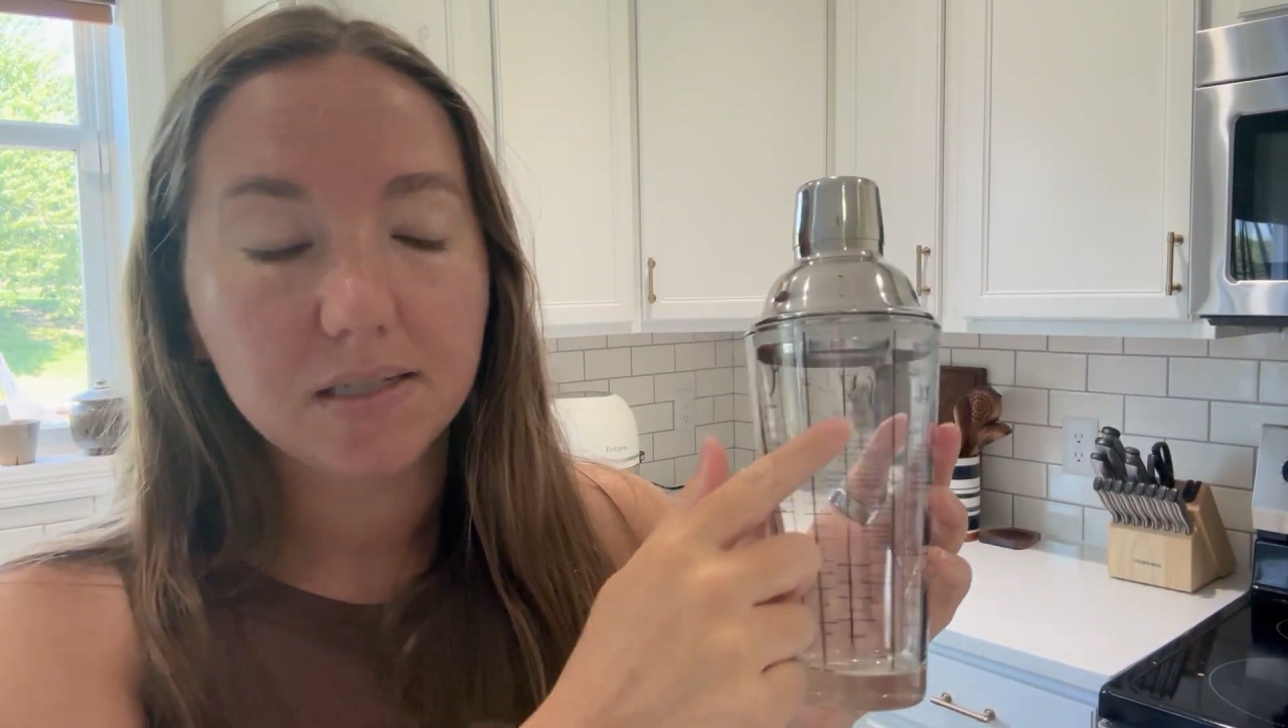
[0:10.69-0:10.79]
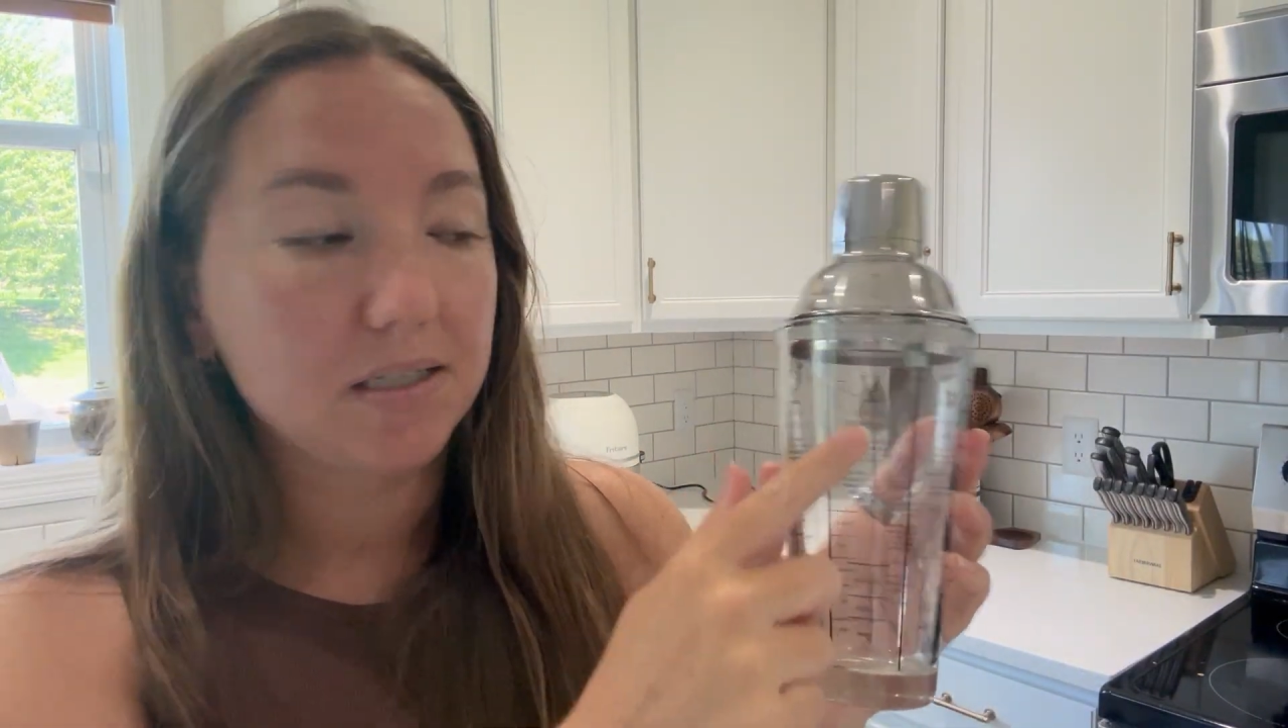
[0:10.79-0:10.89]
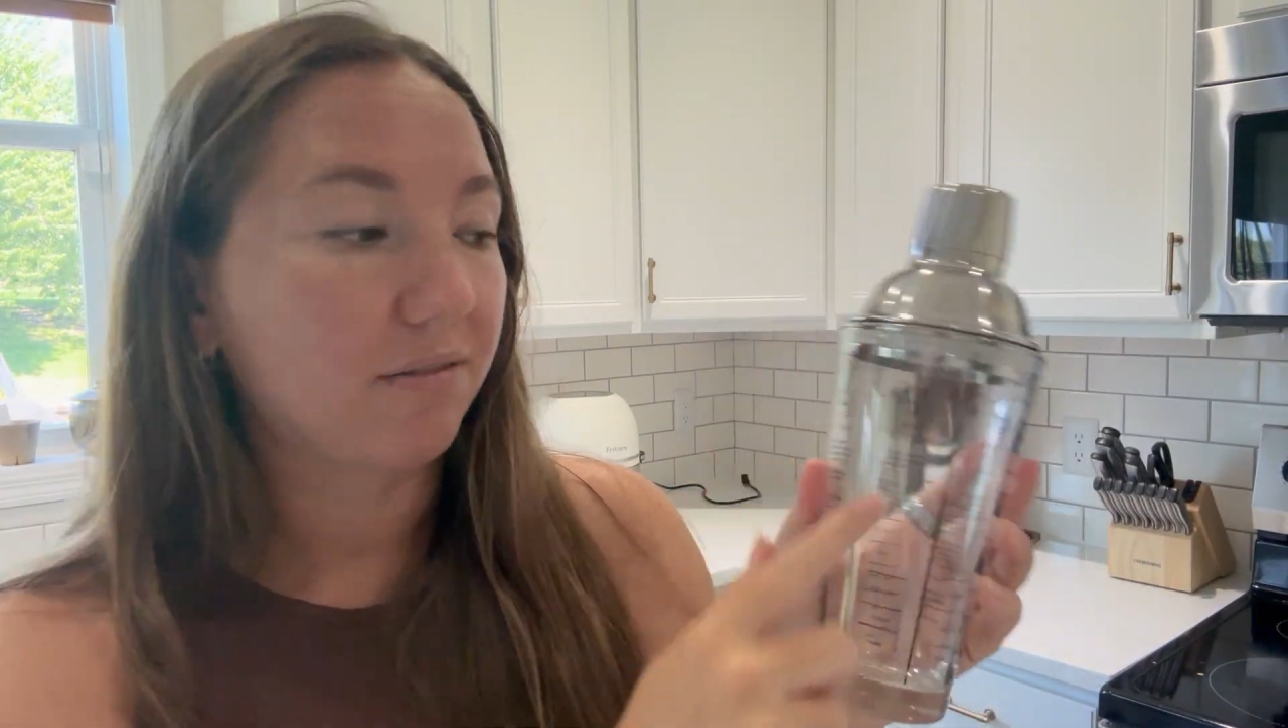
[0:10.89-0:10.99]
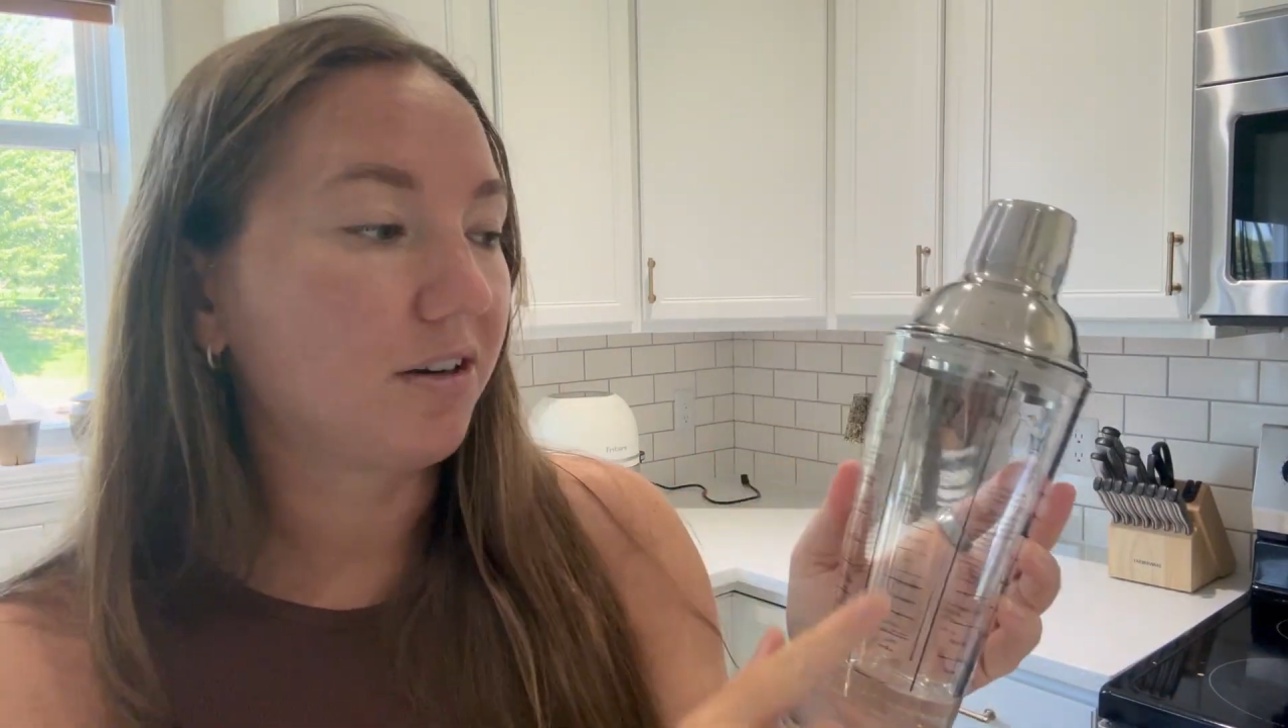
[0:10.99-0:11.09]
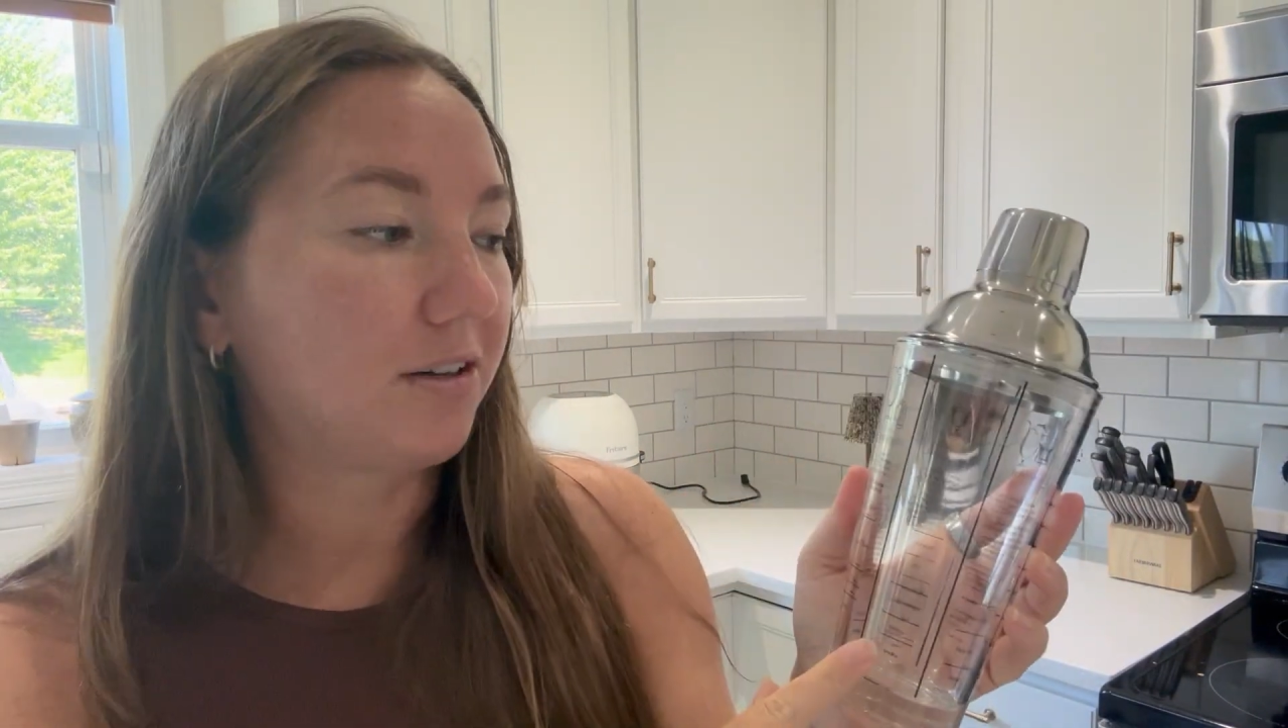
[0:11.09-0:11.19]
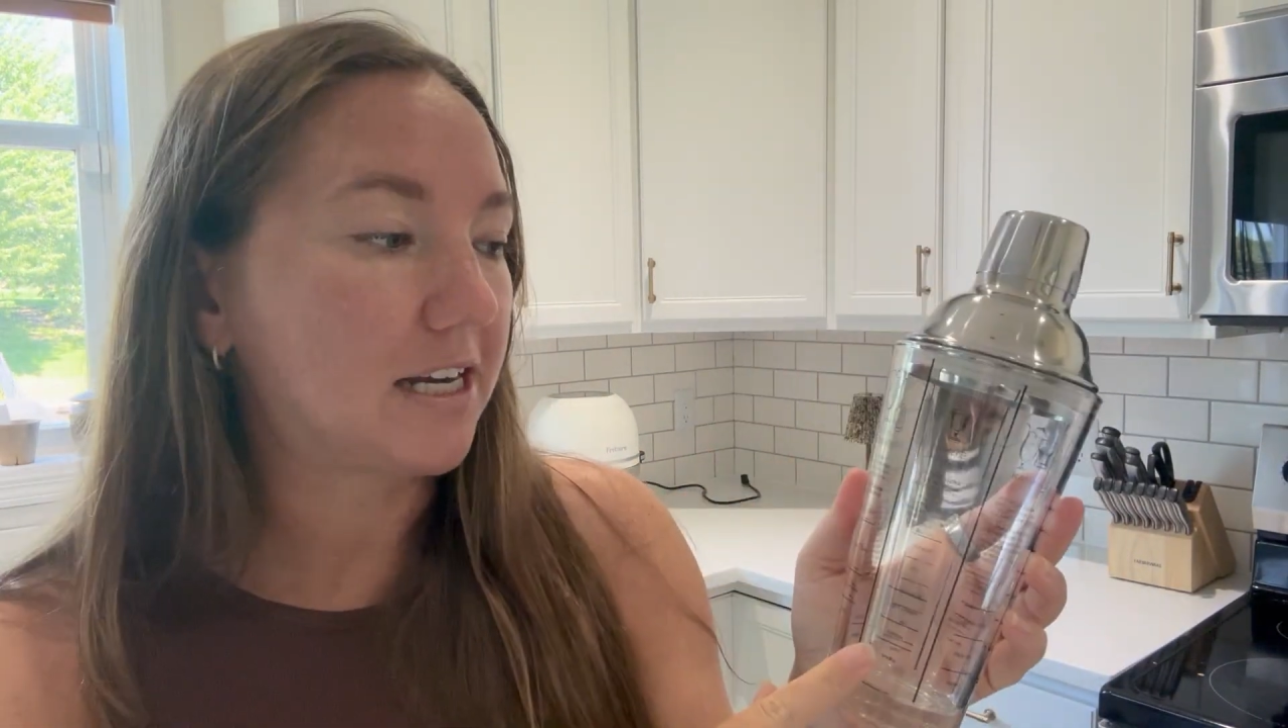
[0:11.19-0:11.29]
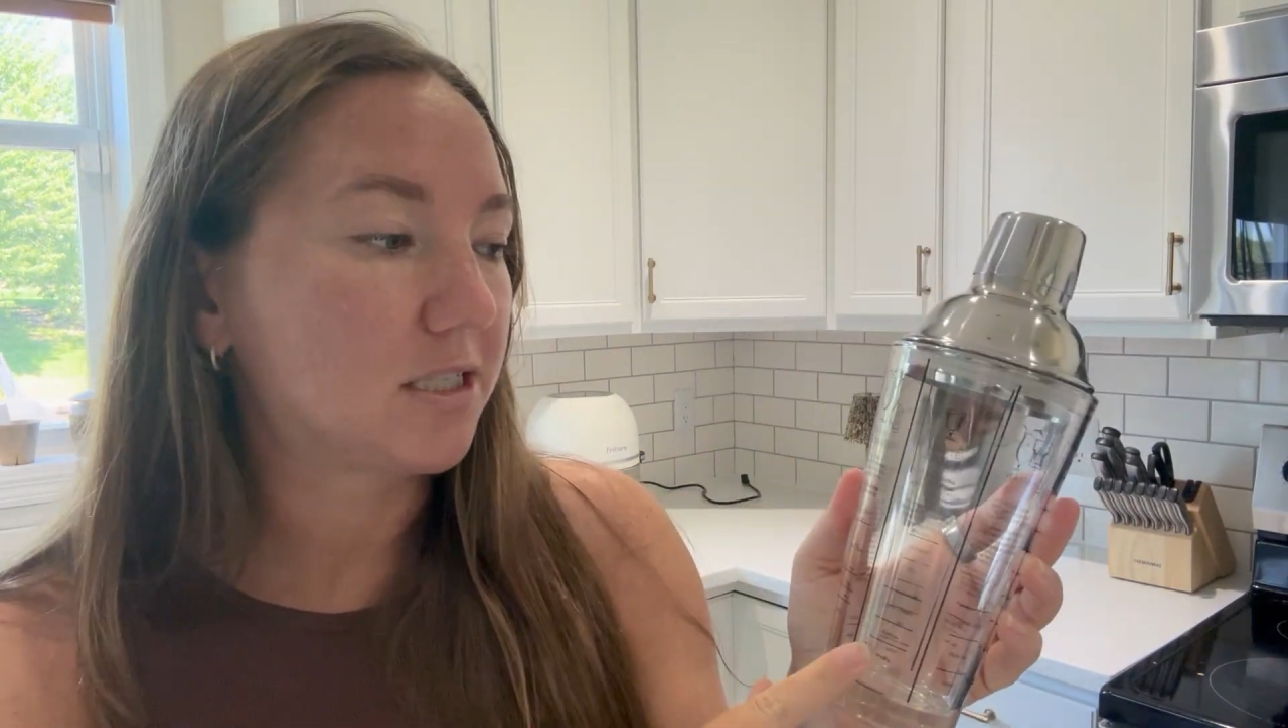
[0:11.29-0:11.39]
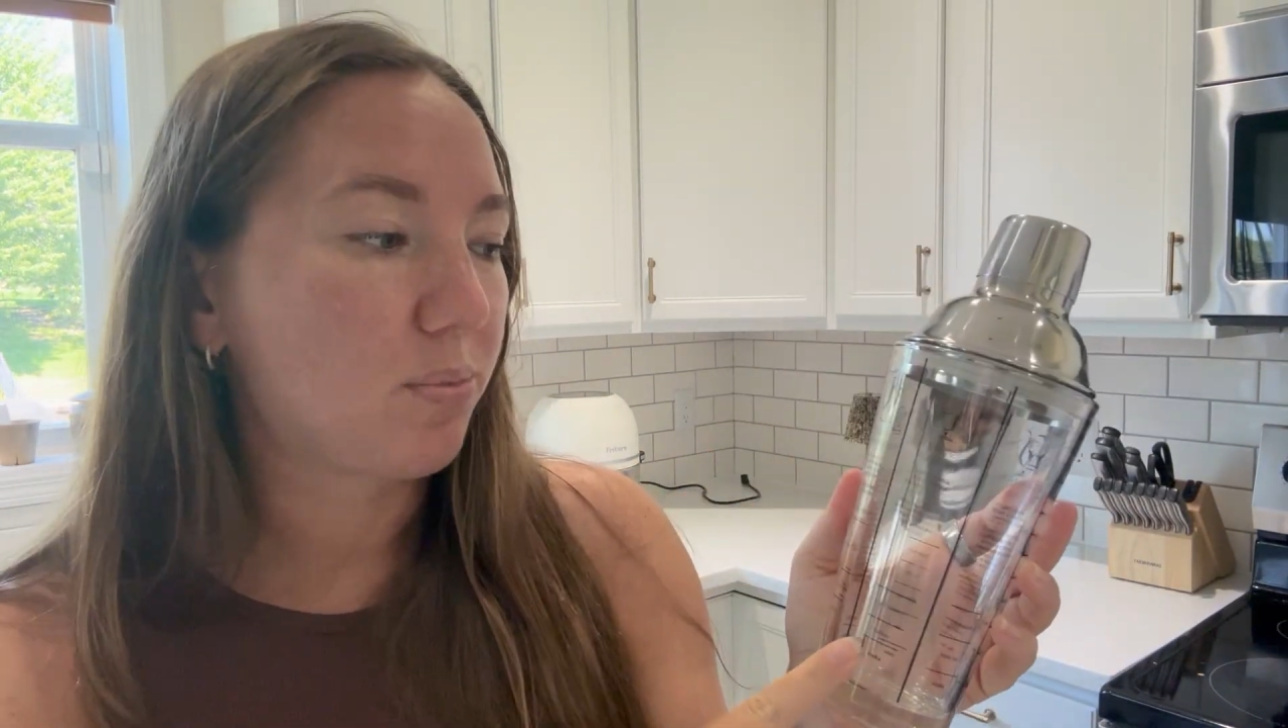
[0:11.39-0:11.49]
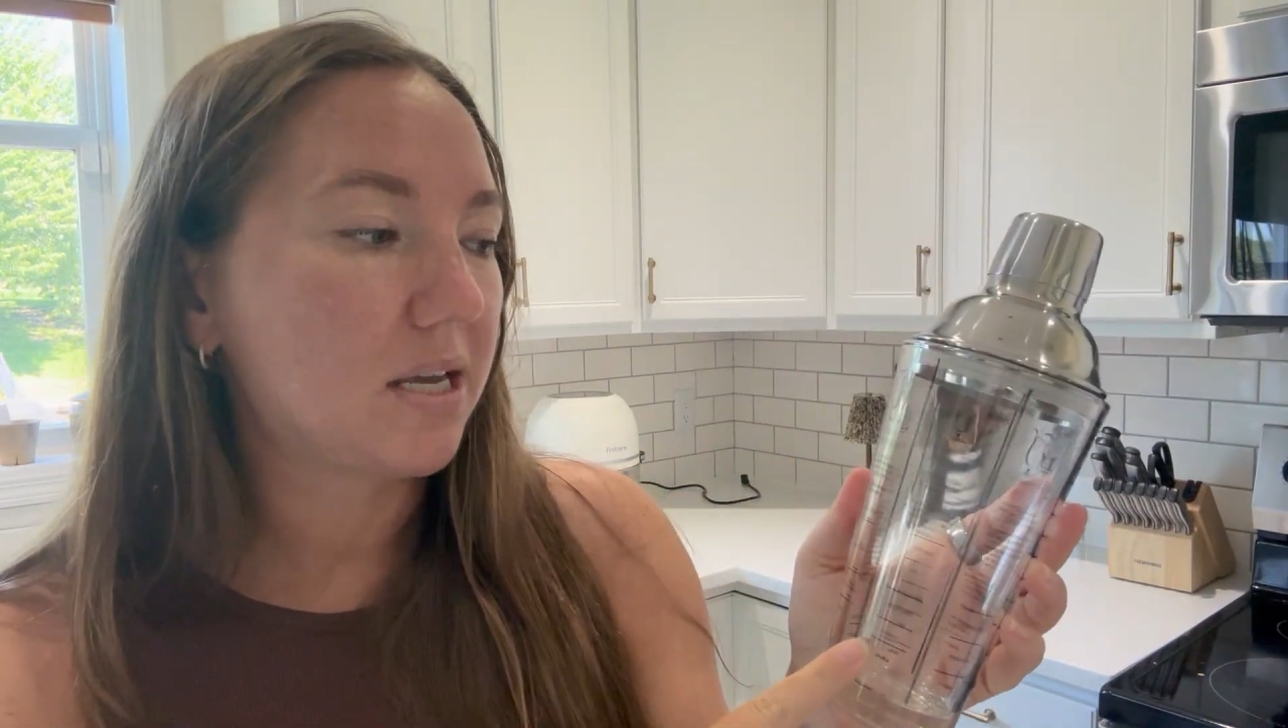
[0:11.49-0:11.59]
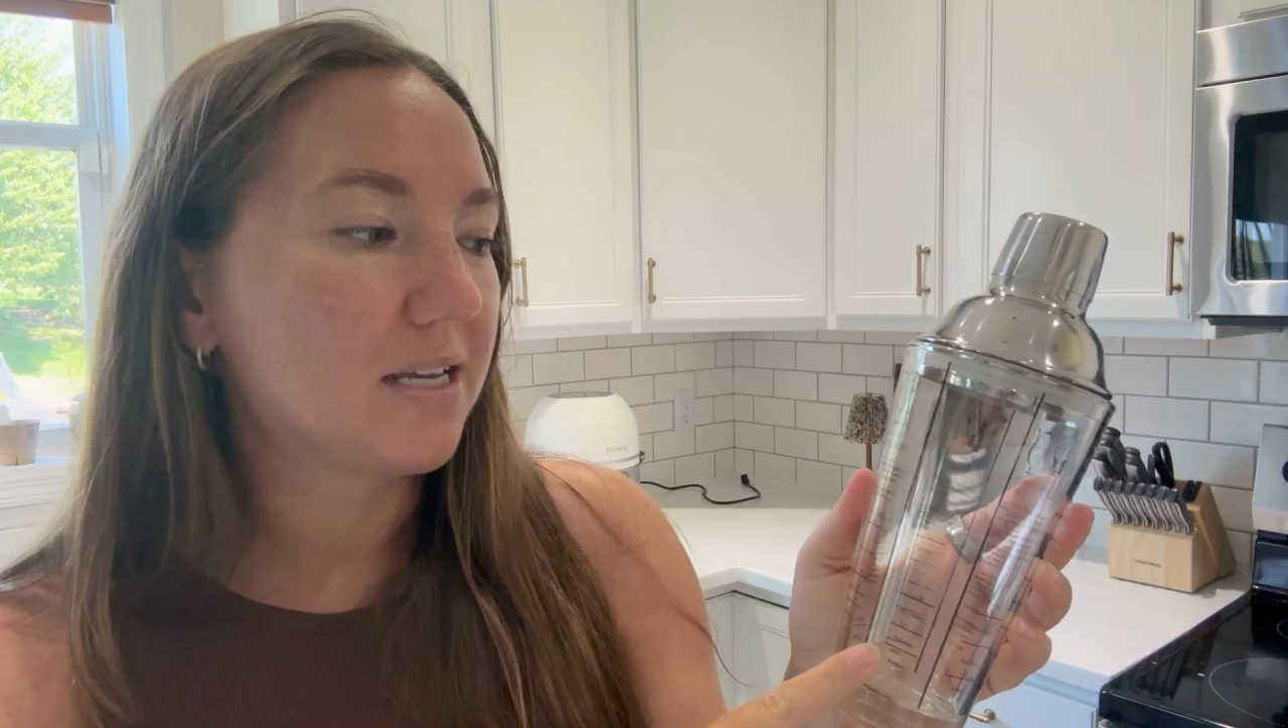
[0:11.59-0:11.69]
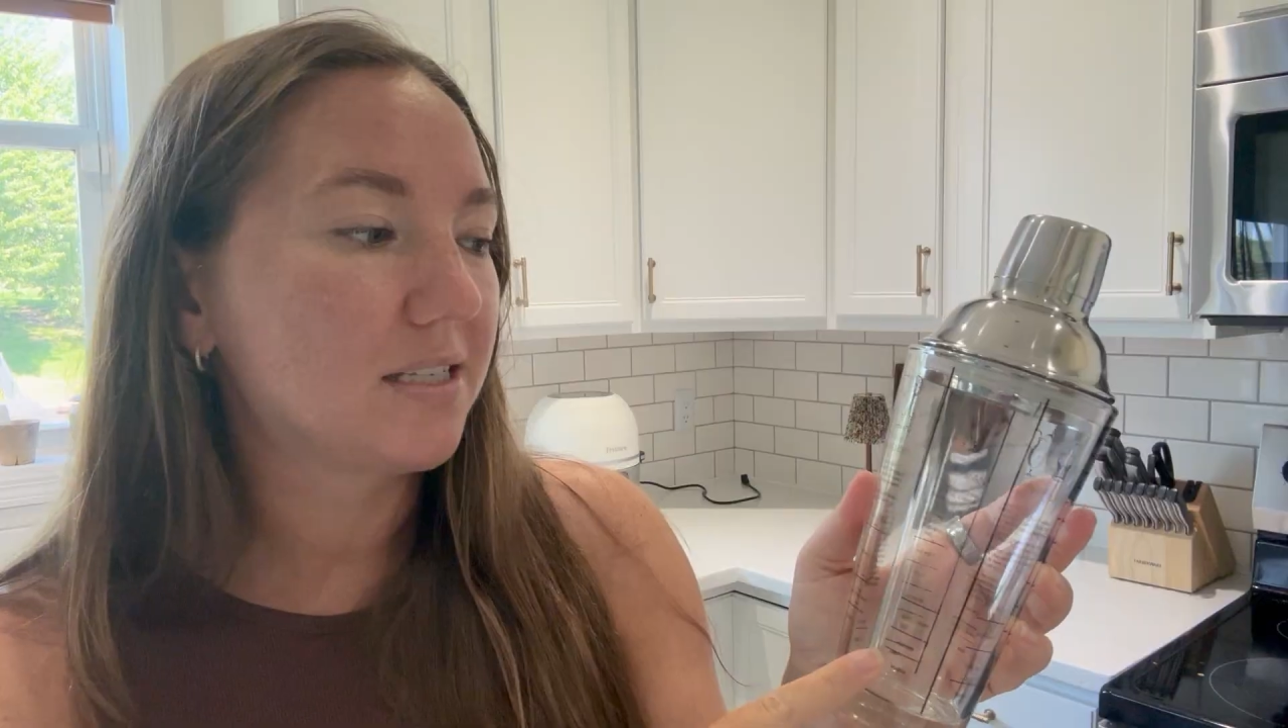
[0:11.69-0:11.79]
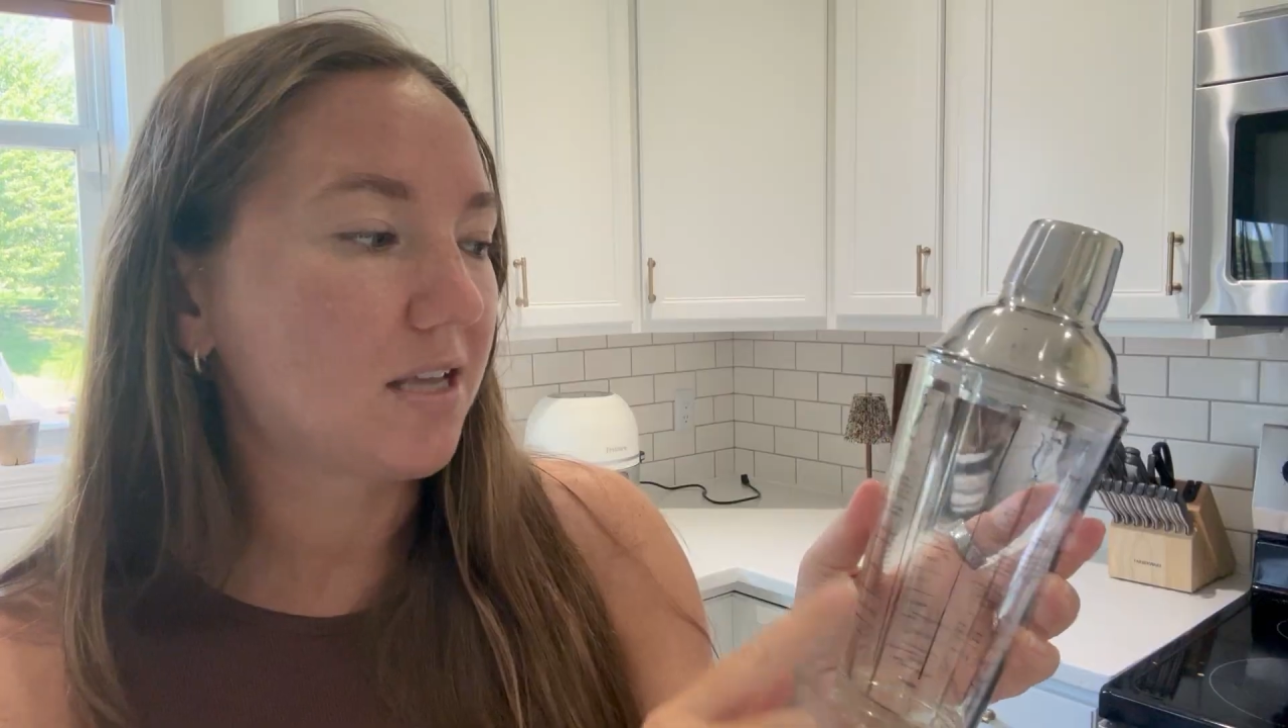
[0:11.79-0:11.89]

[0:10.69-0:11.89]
different recipes.